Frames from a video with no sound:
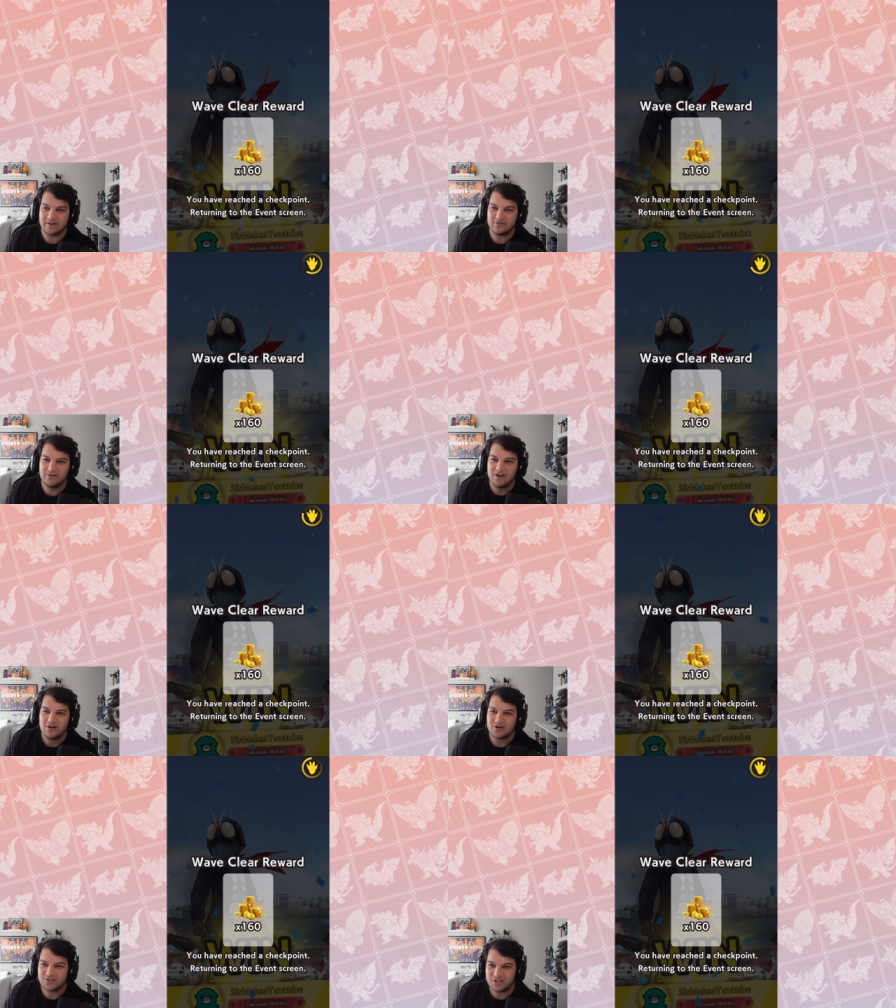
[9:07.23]
Battle
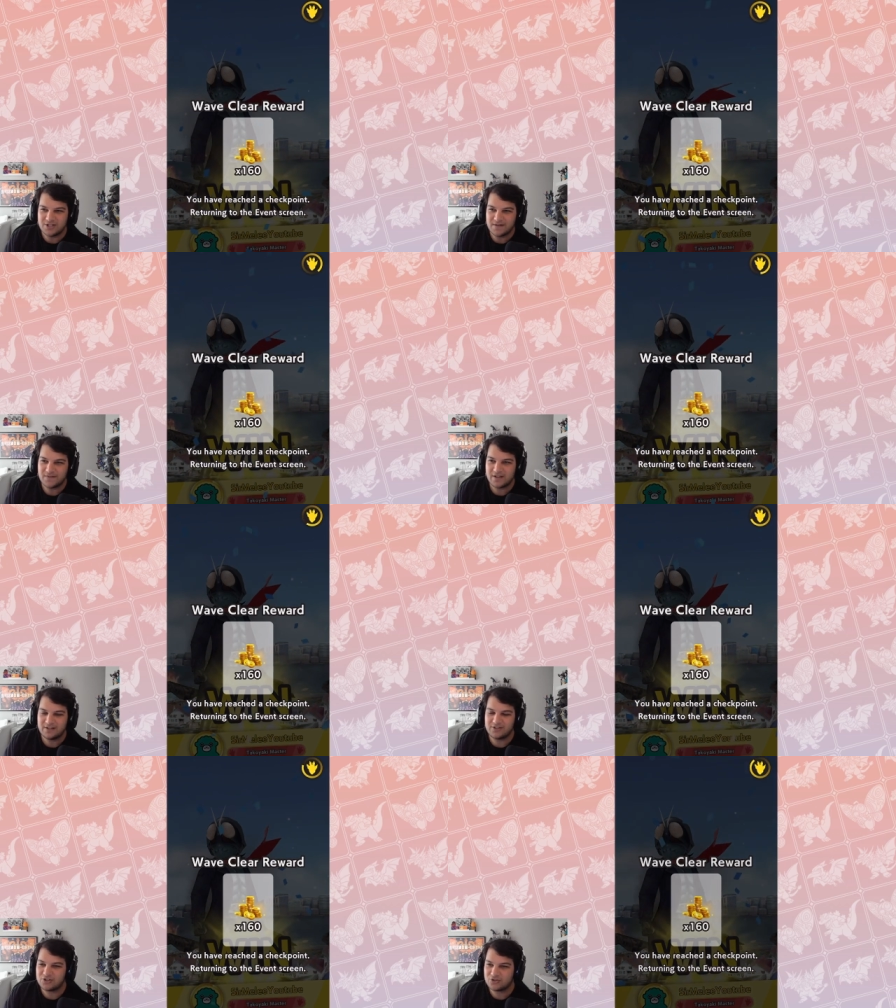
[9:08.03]
are
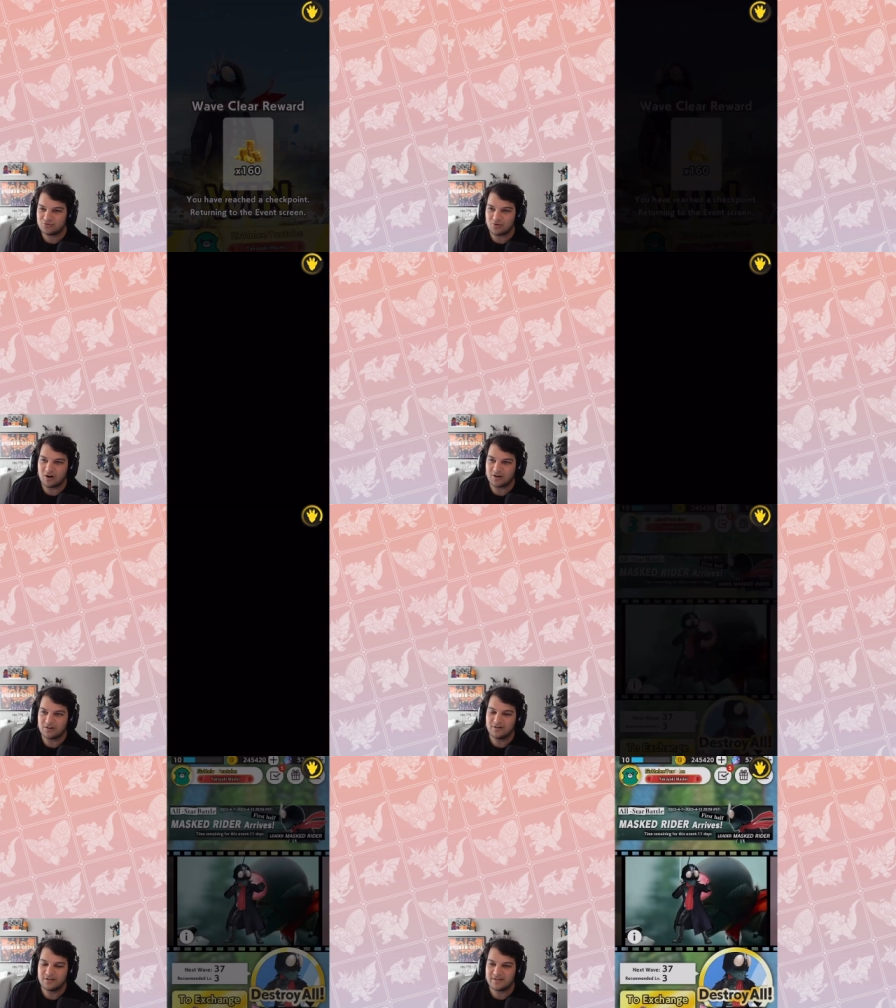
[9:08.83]
significantly
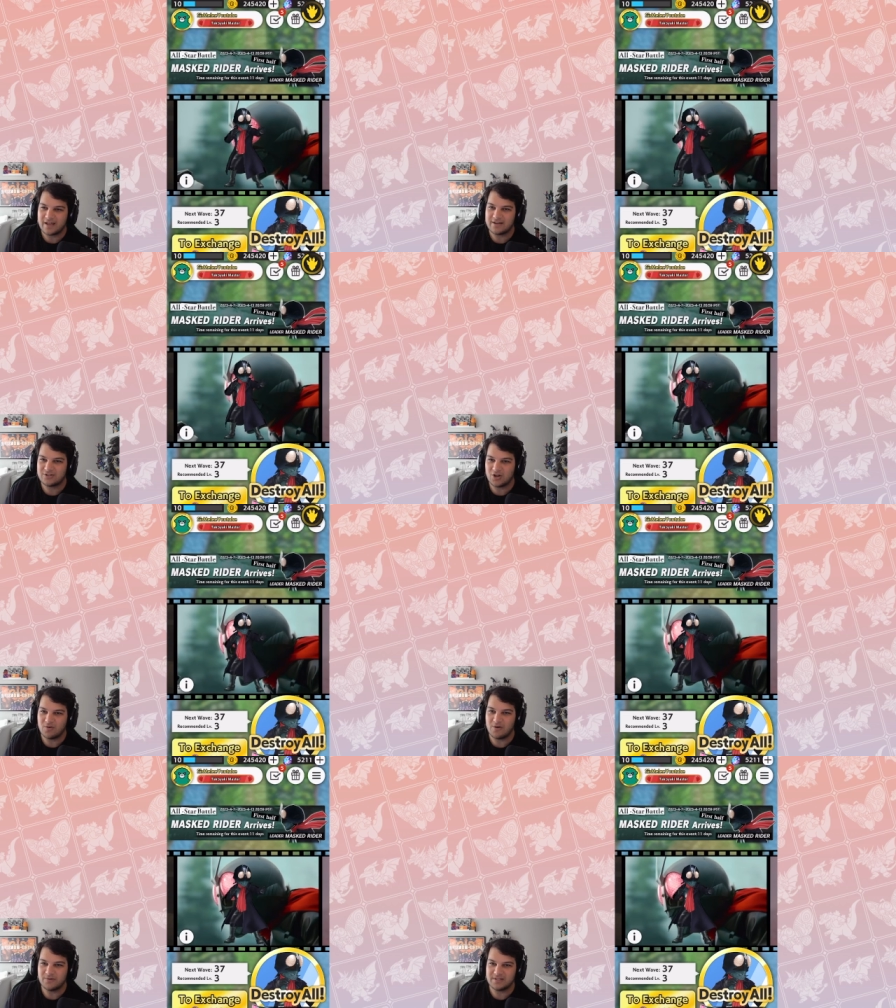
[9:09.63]
stronger than
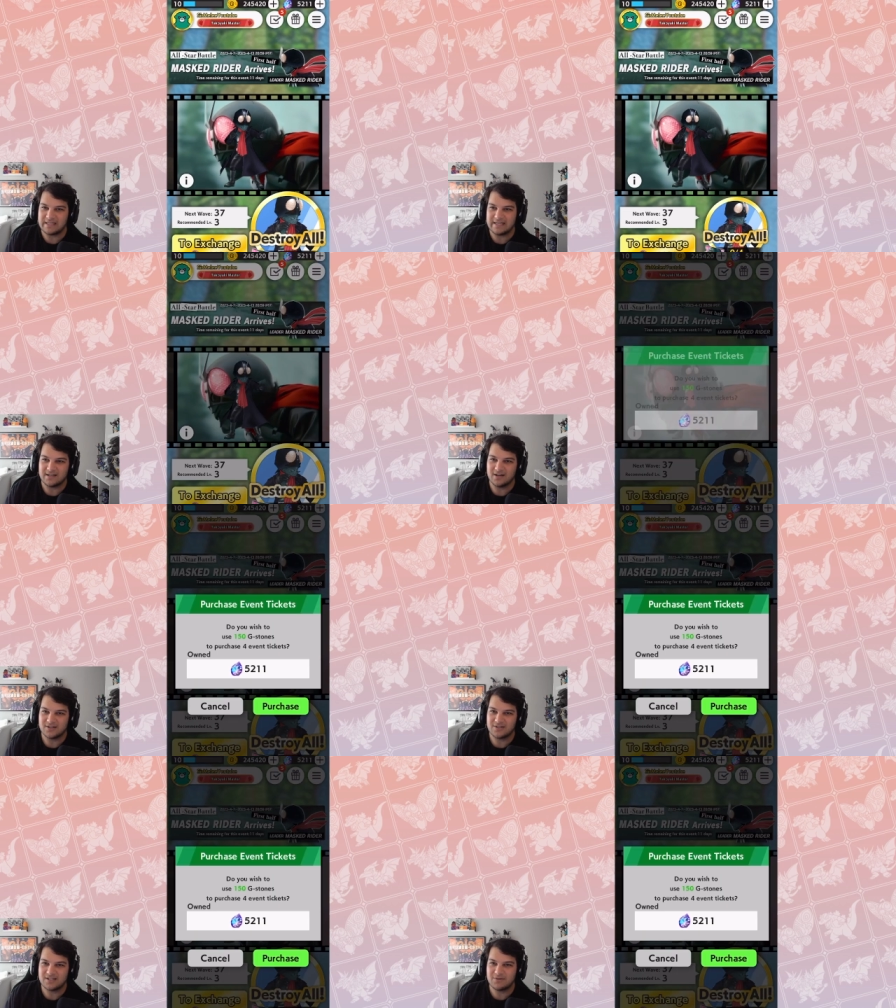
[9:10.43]
Toho is leading
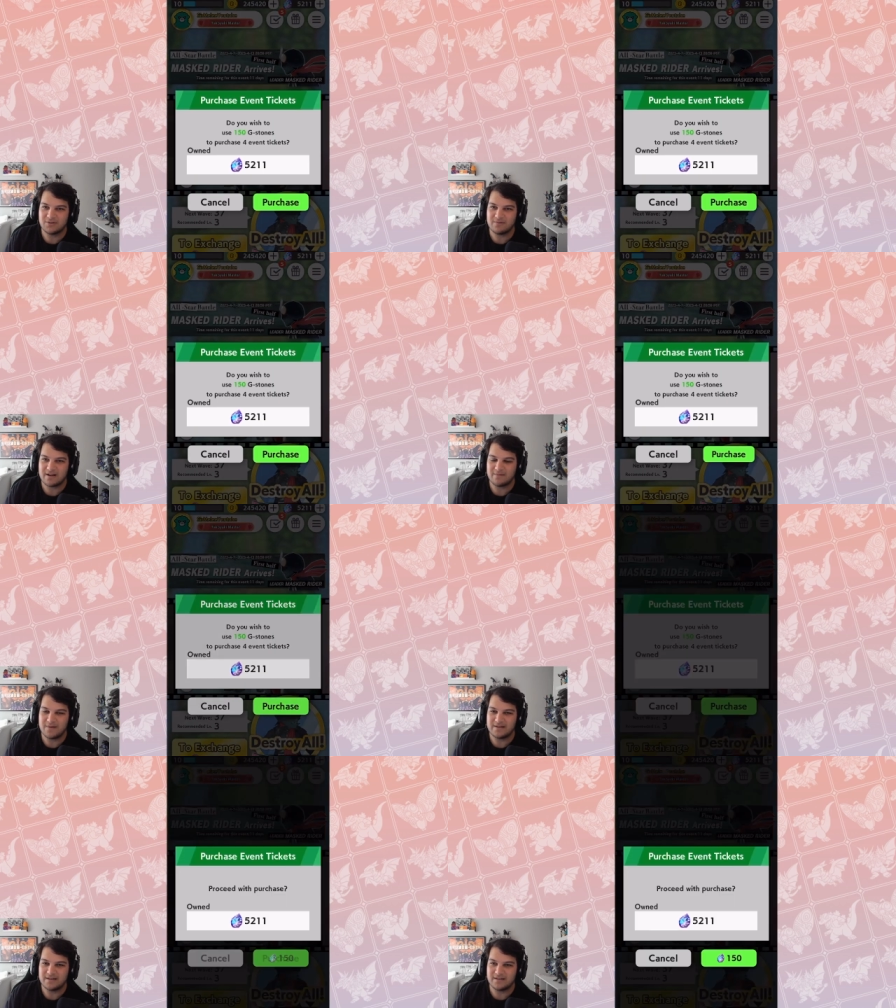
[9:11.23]
on. So let's see what the
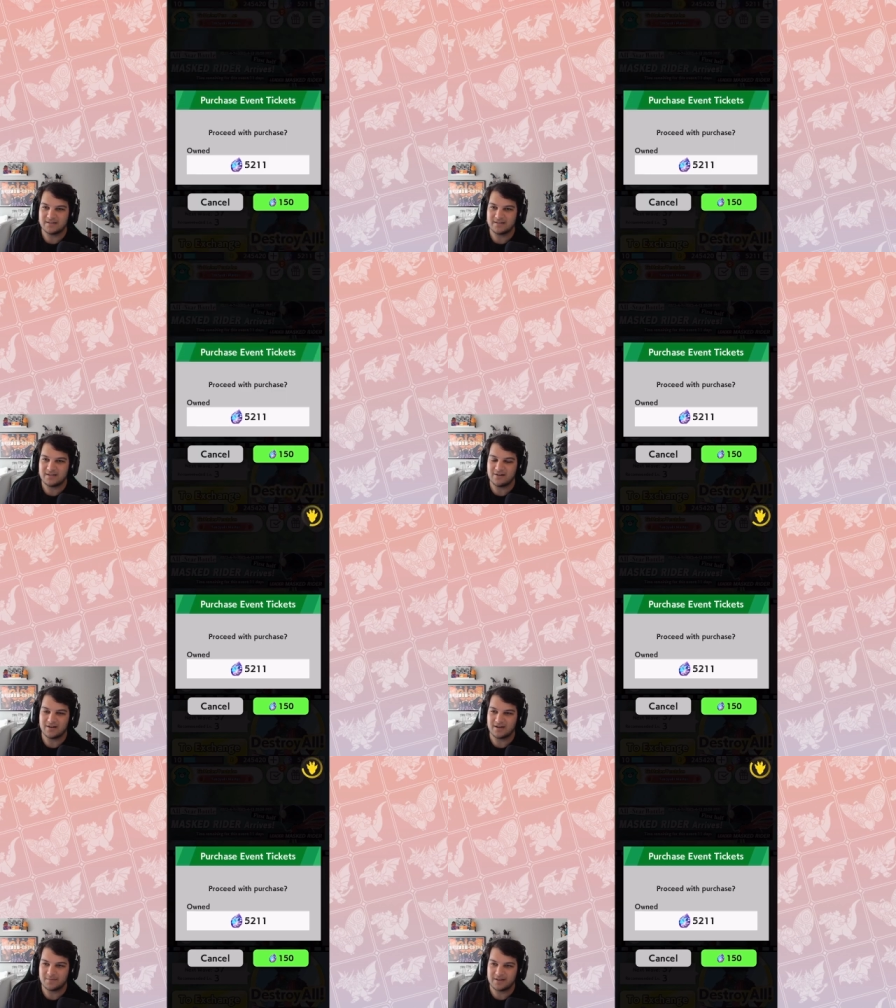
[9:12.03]
recommended is here.
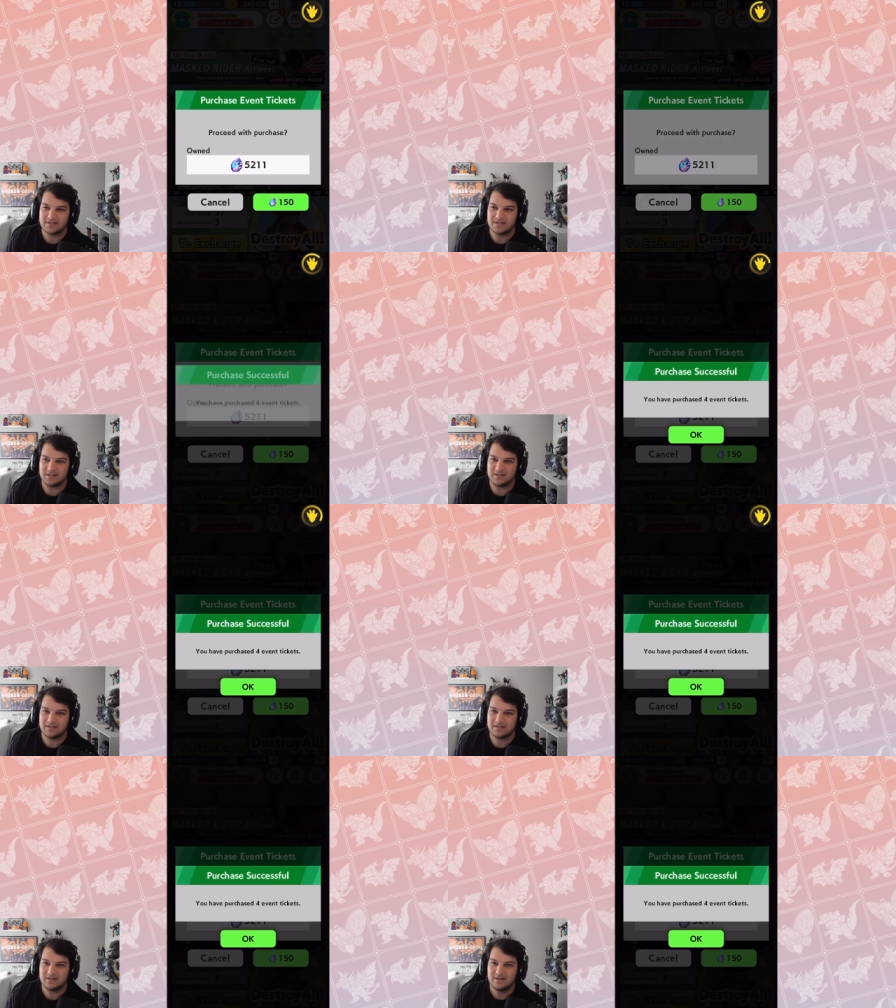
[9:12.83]
I gotta buy the
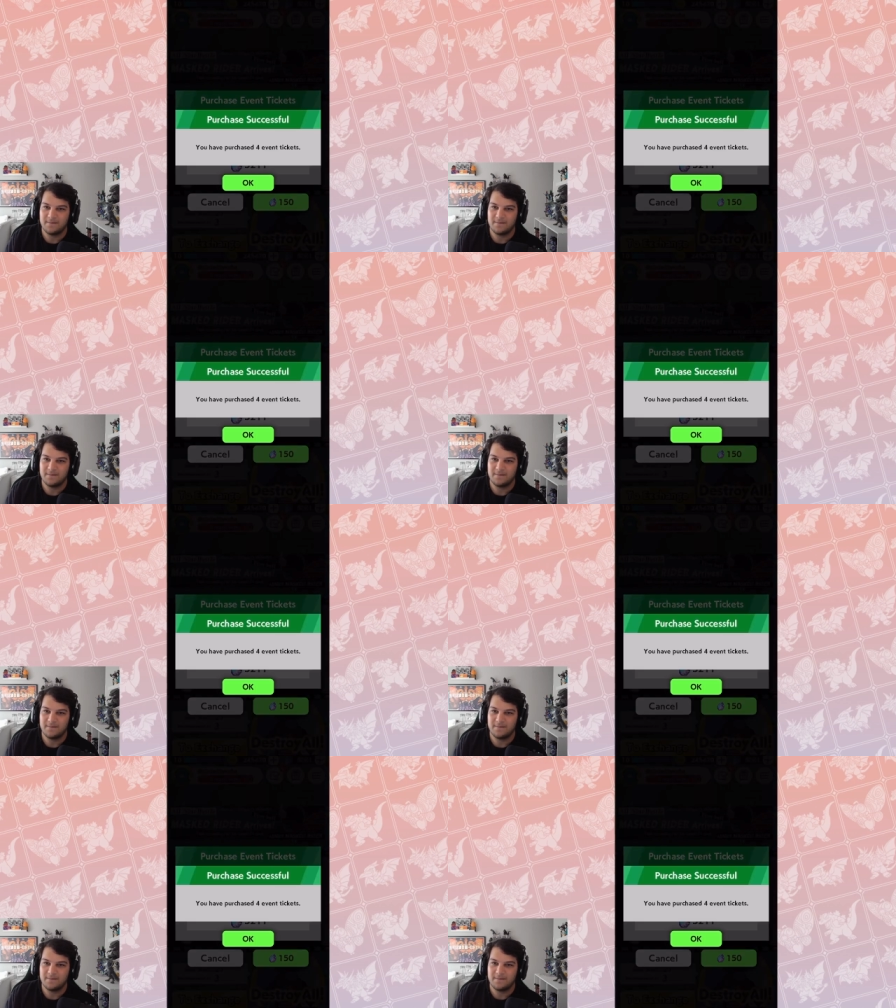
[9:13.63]
tickets.